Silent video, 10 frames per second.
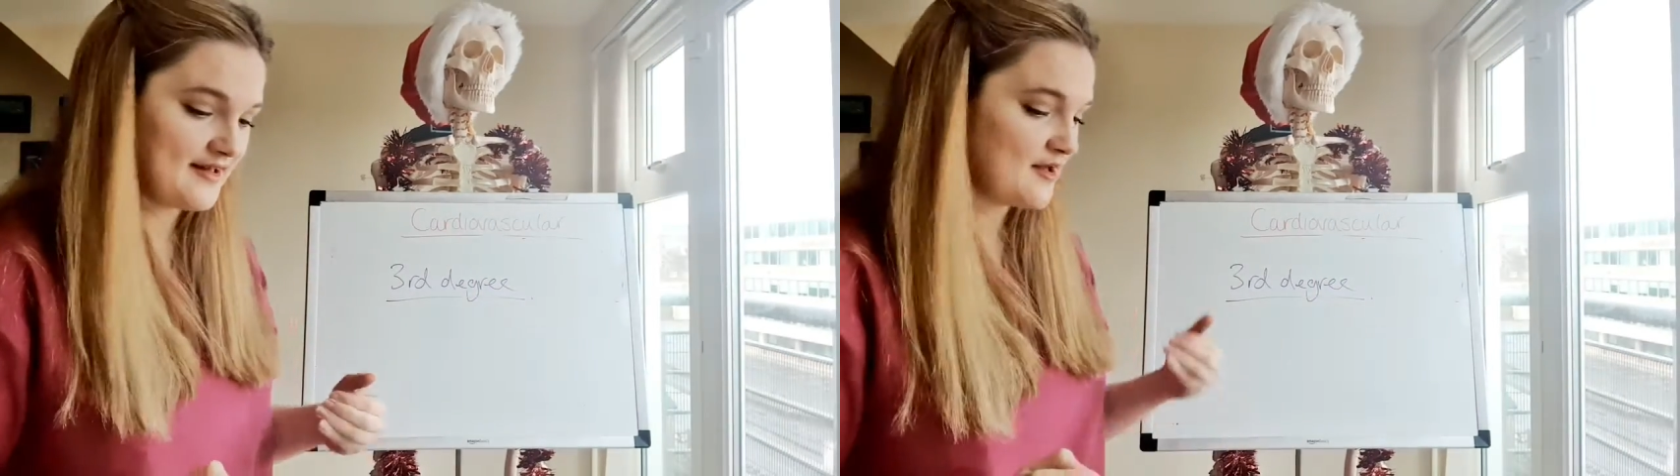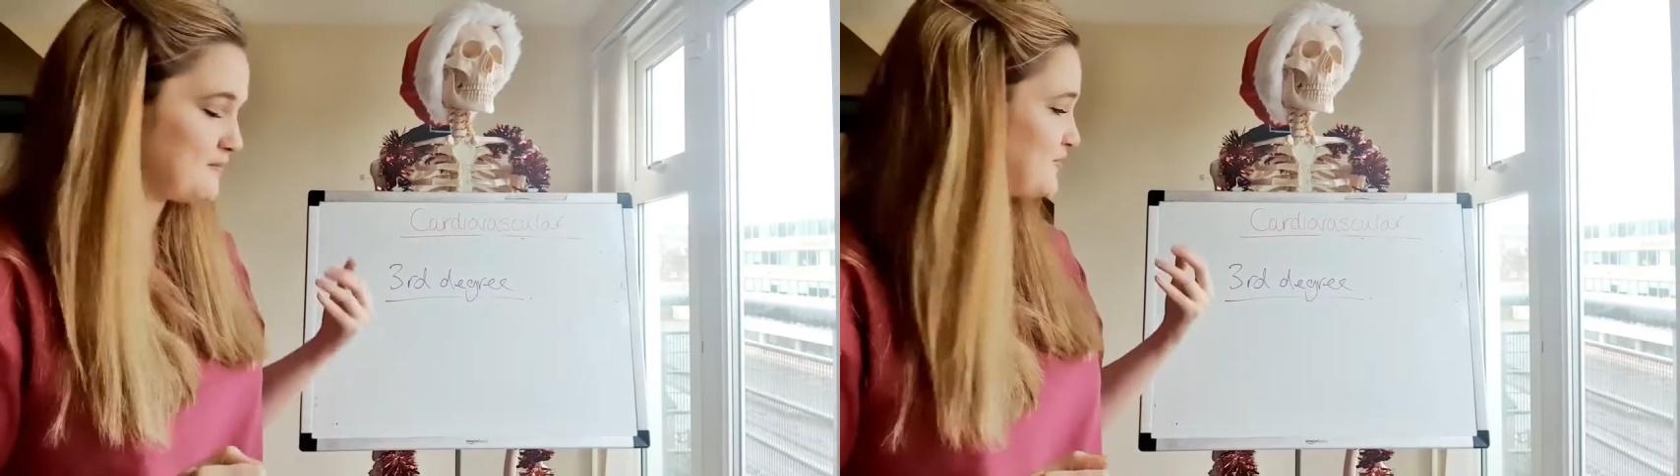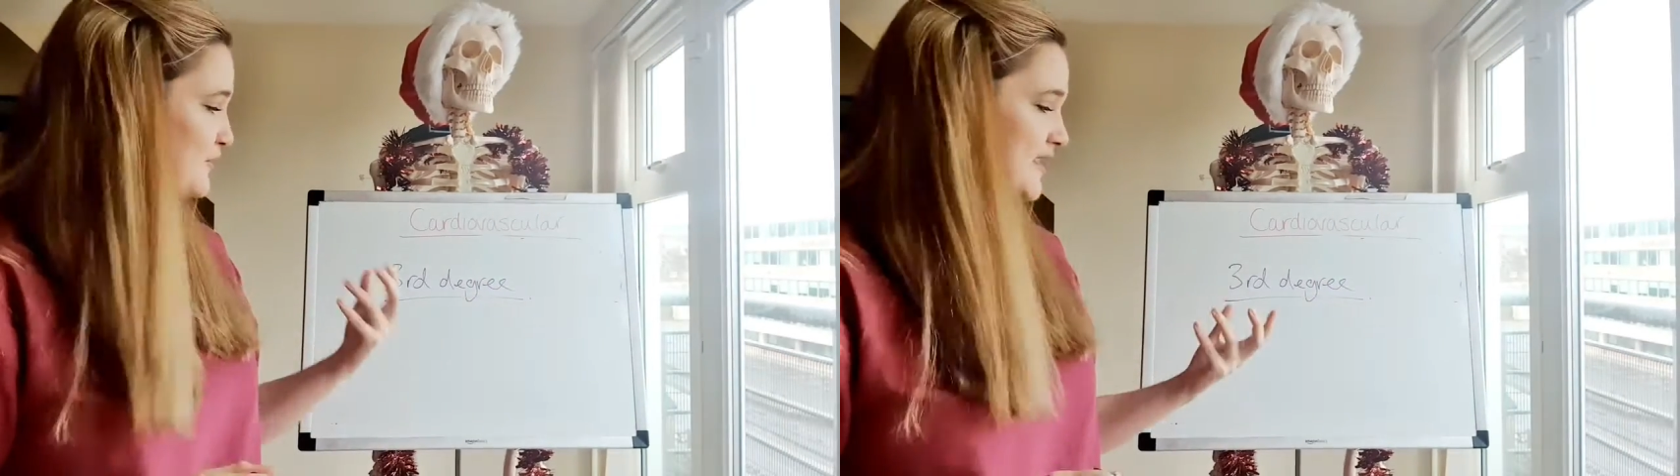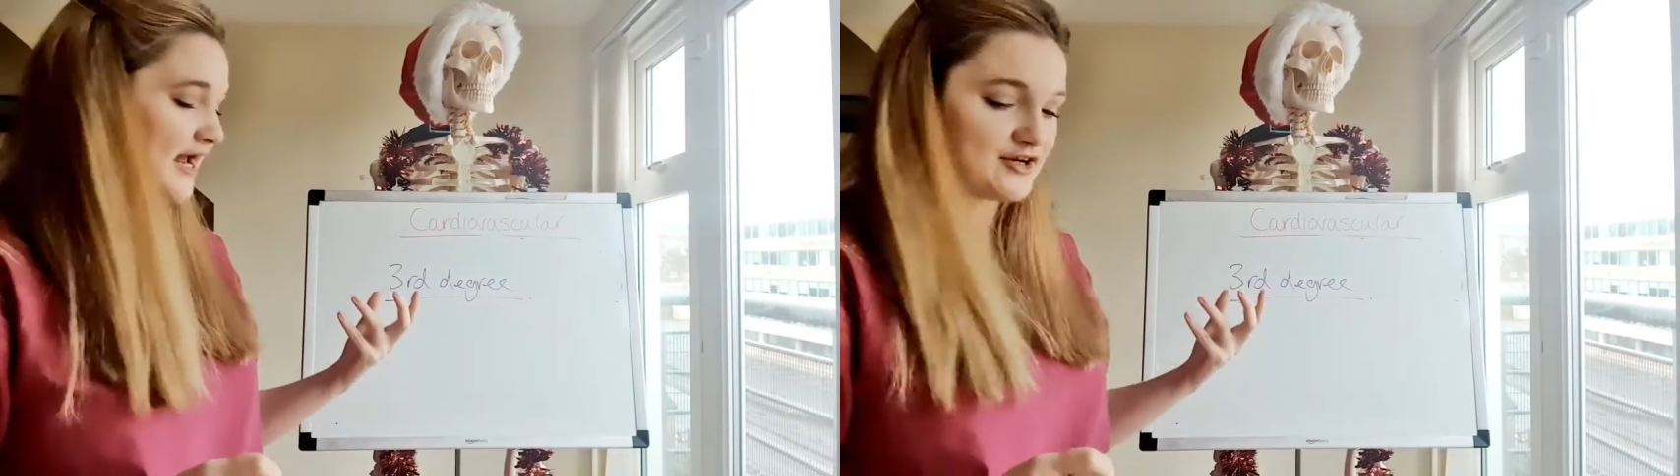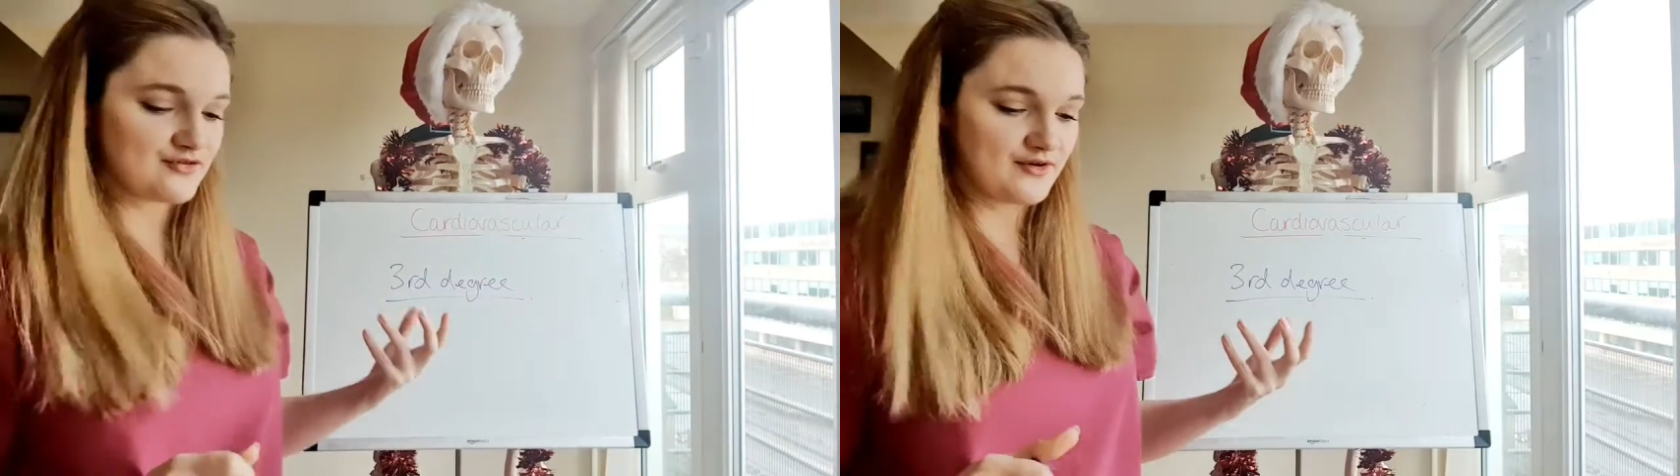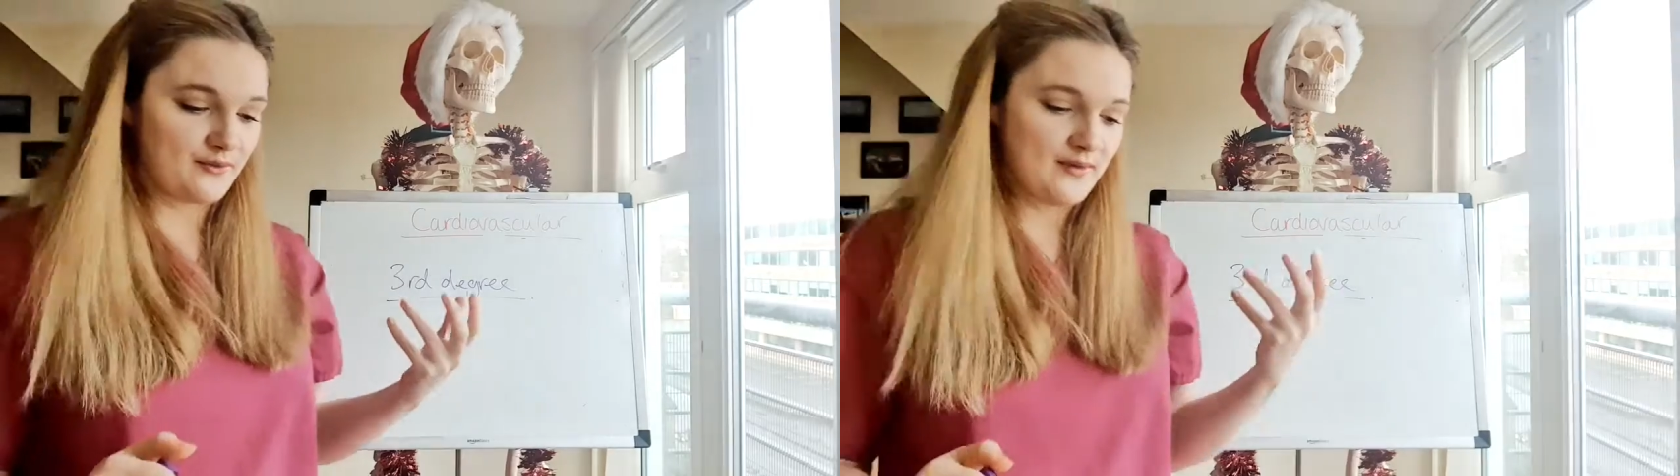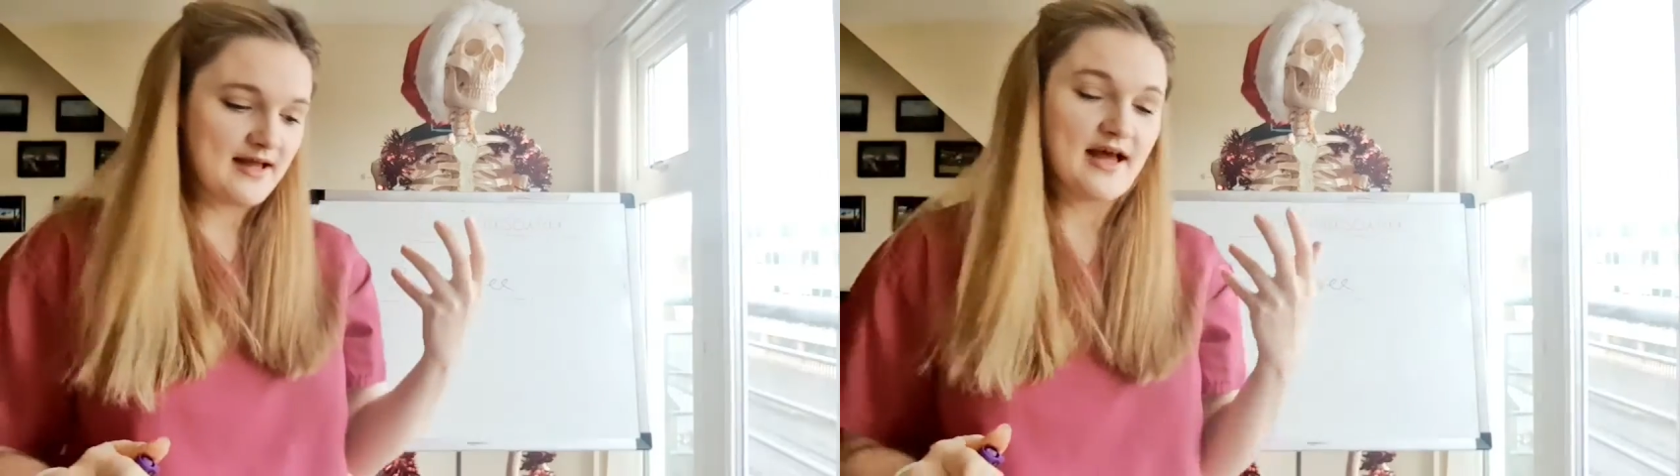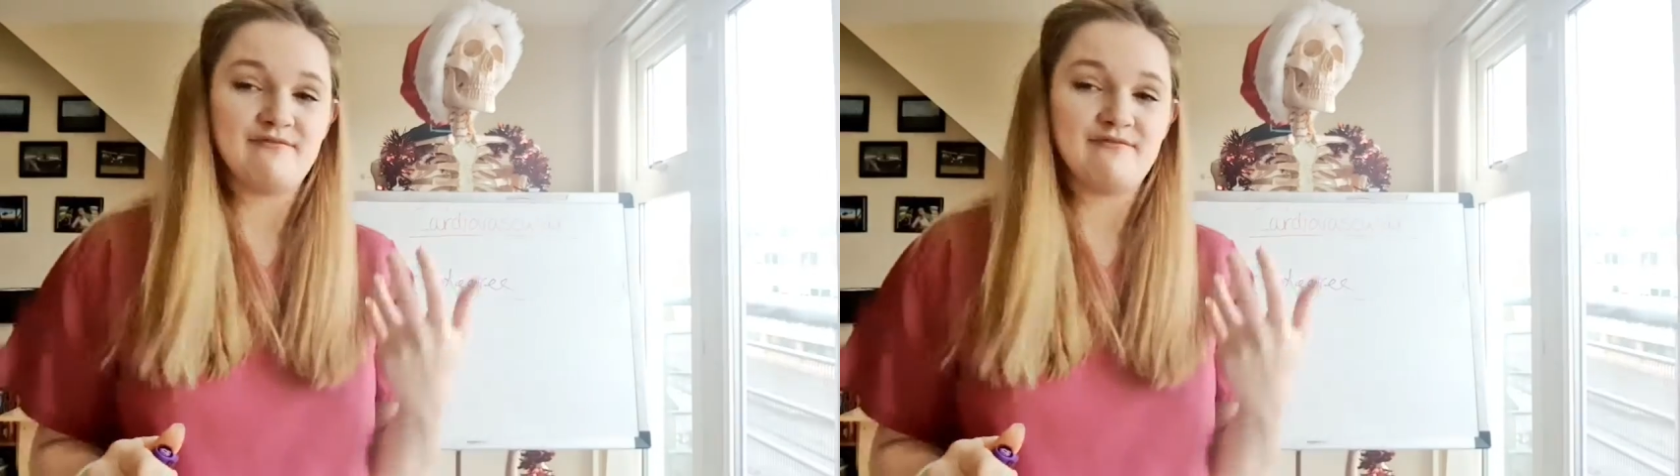between atrial and